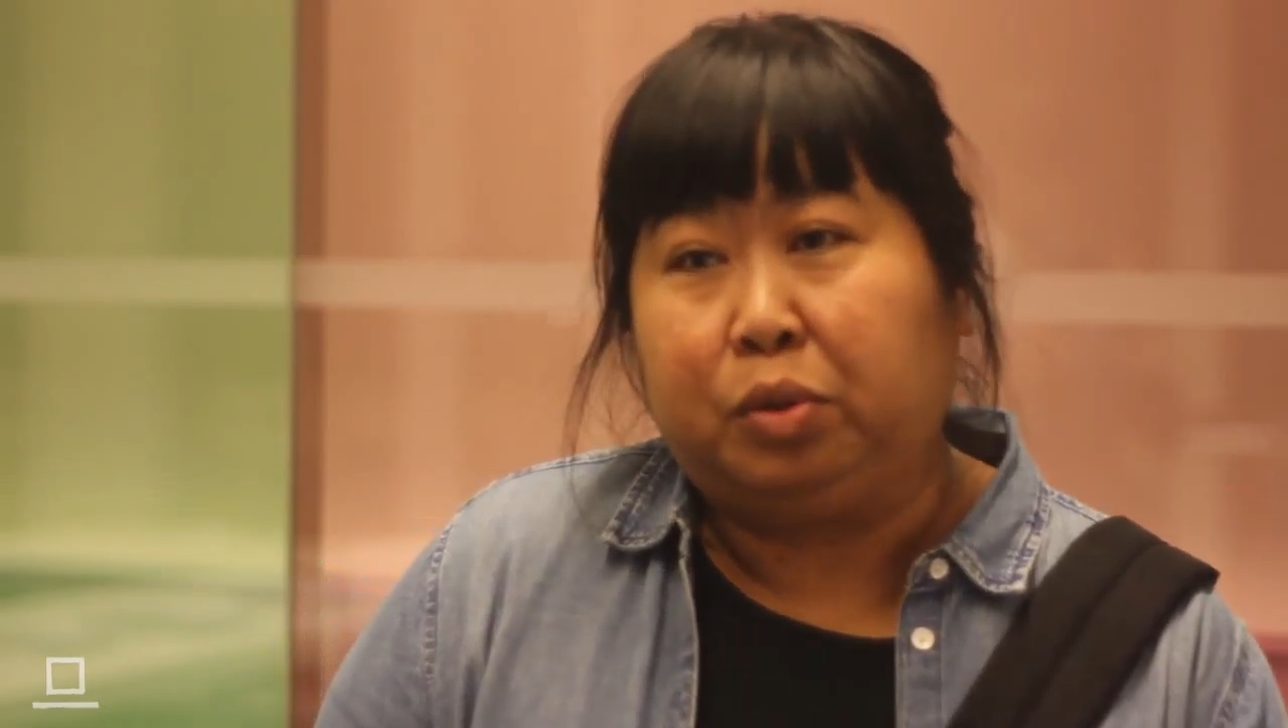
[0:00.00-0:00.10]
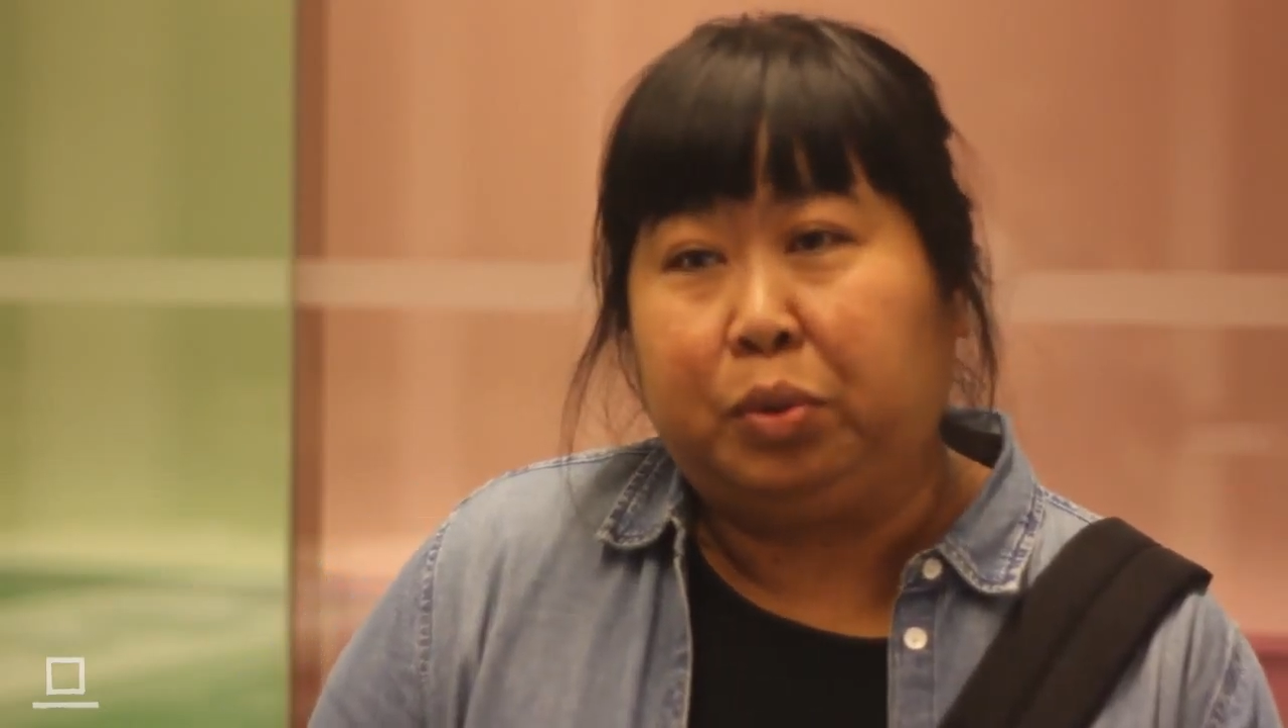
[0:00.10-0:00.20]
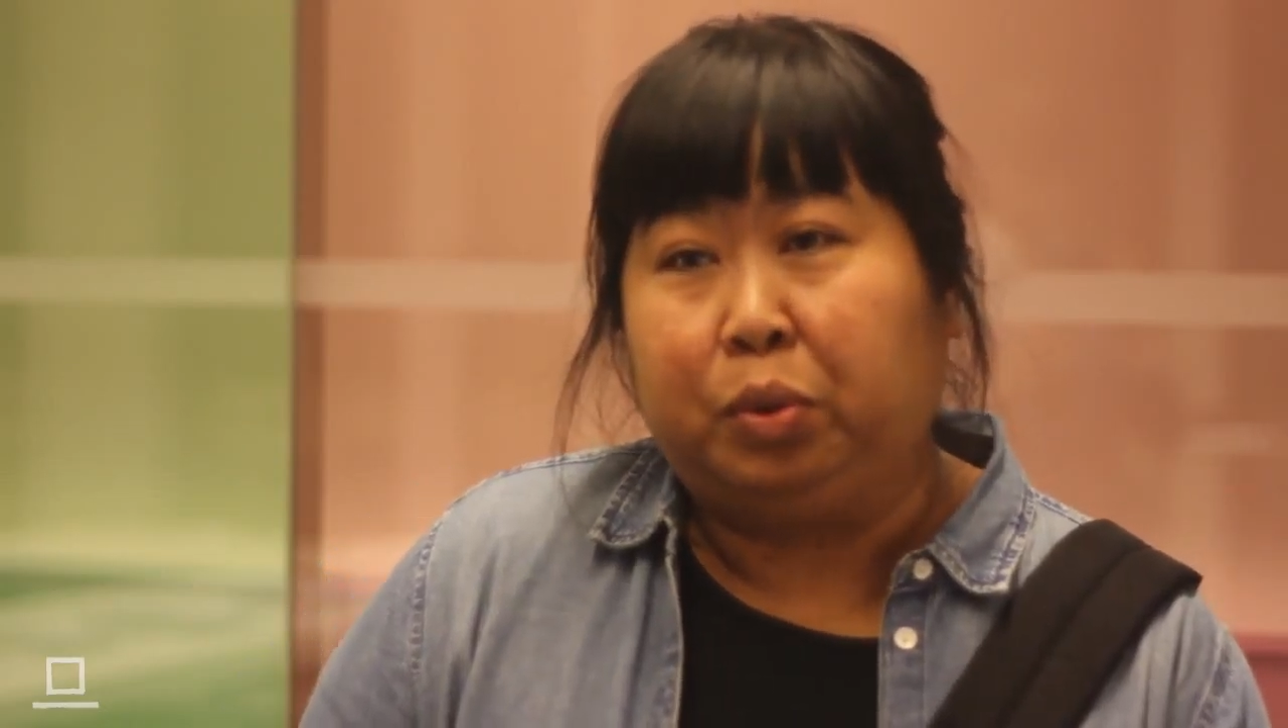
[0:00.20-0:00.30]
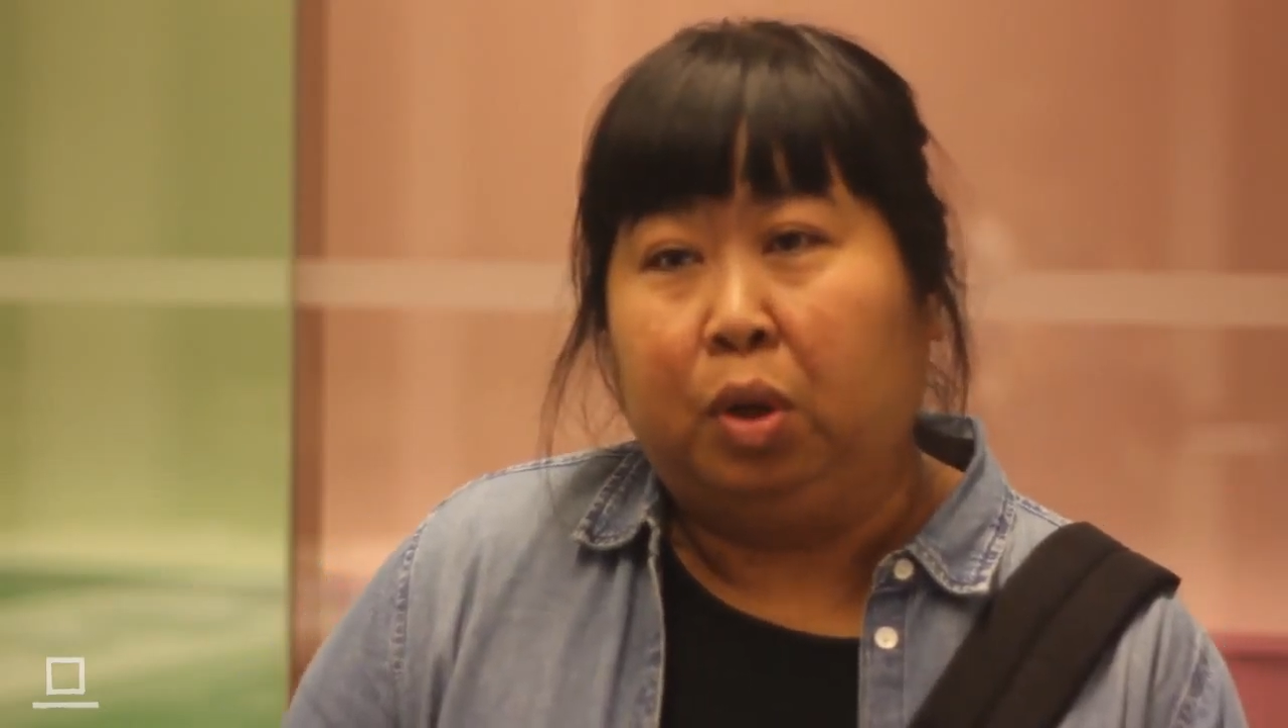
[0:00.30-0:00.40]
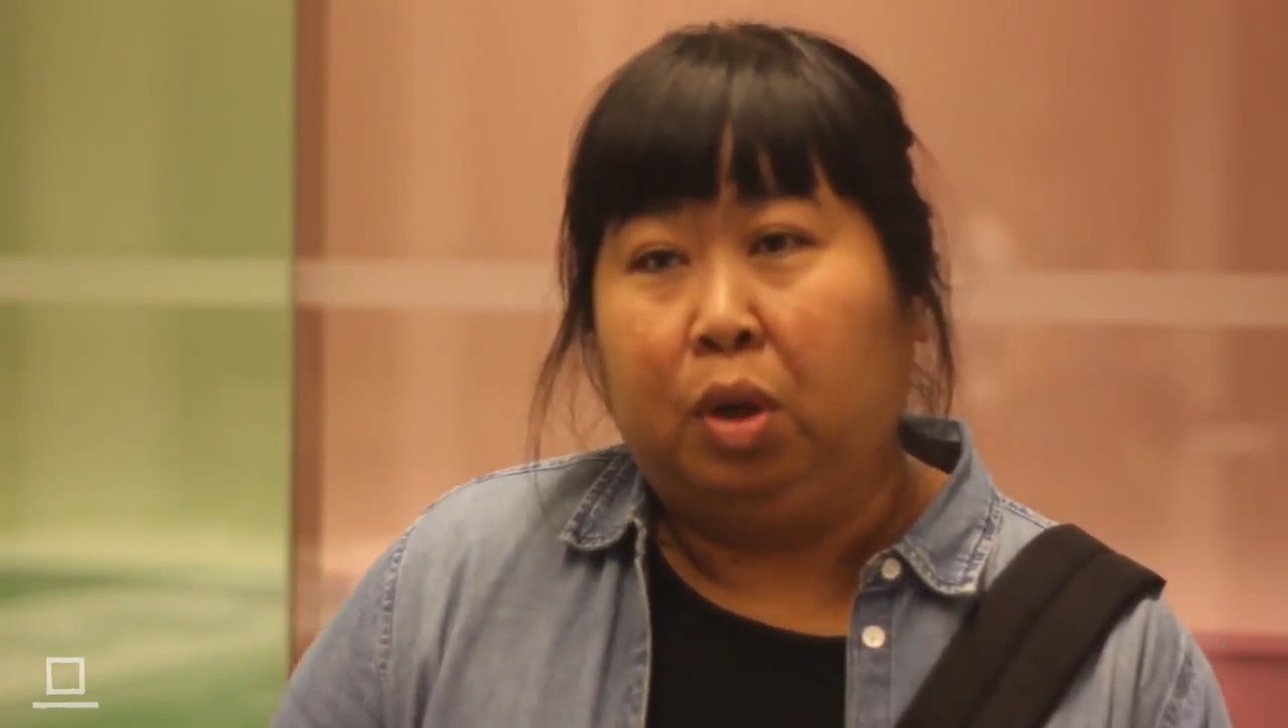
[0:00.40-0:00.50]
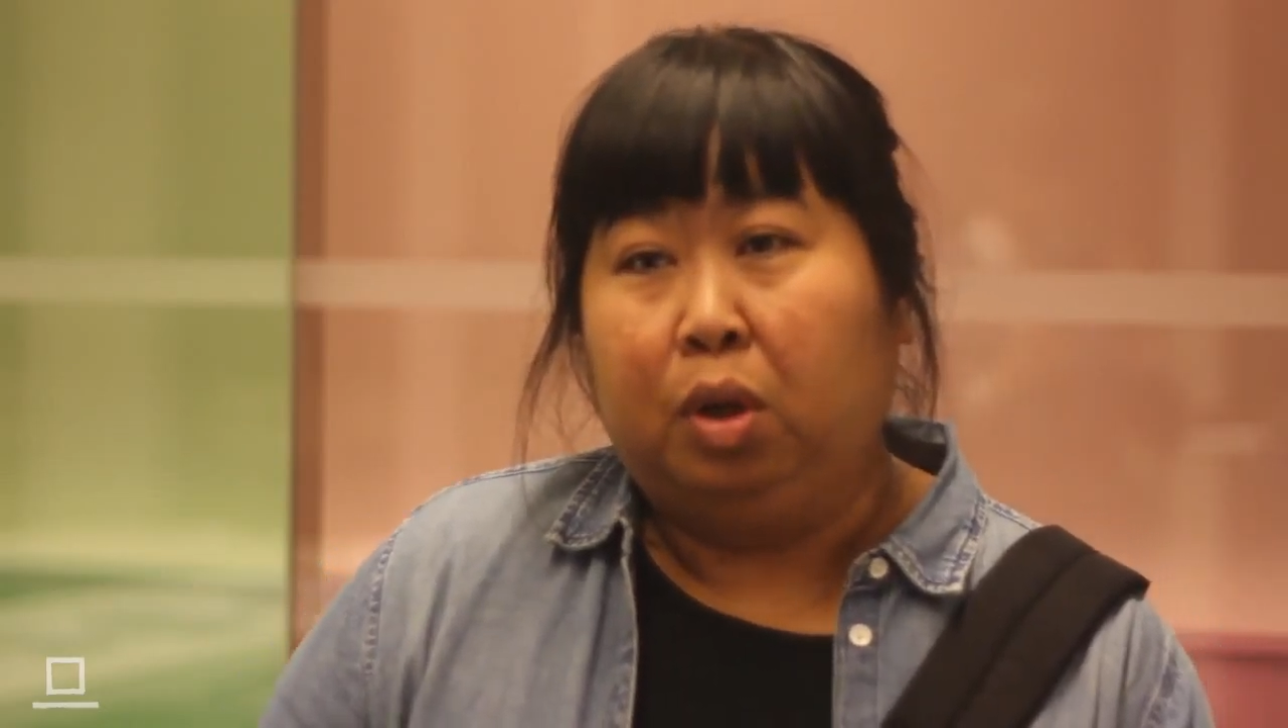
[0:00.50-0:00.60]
to